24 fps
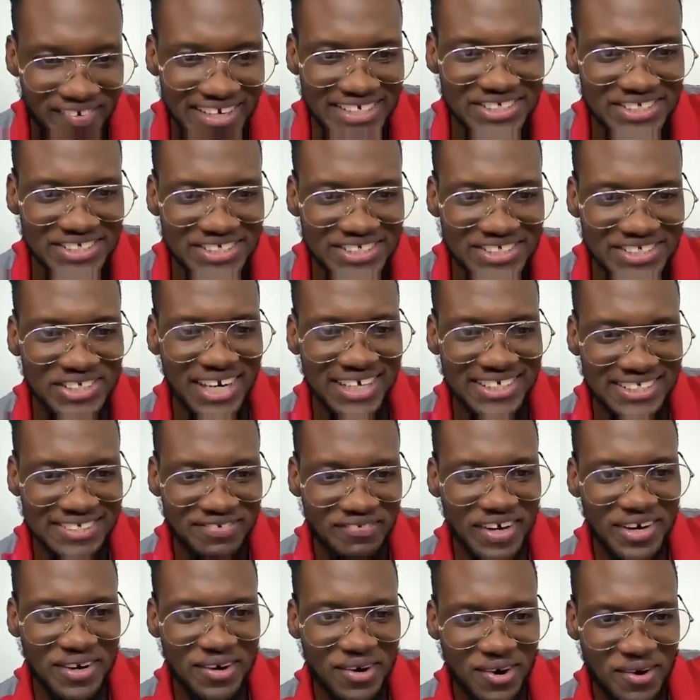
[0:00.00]
reflections
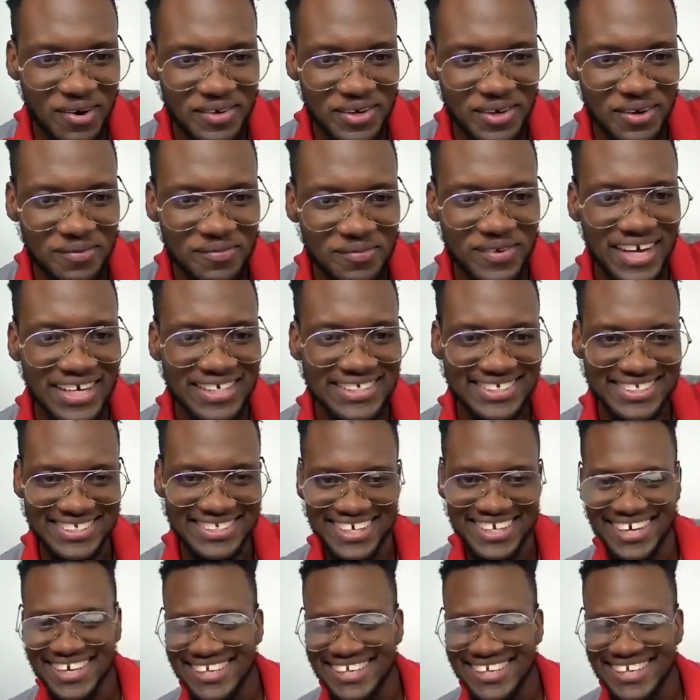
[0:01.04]
video coming up. Yes.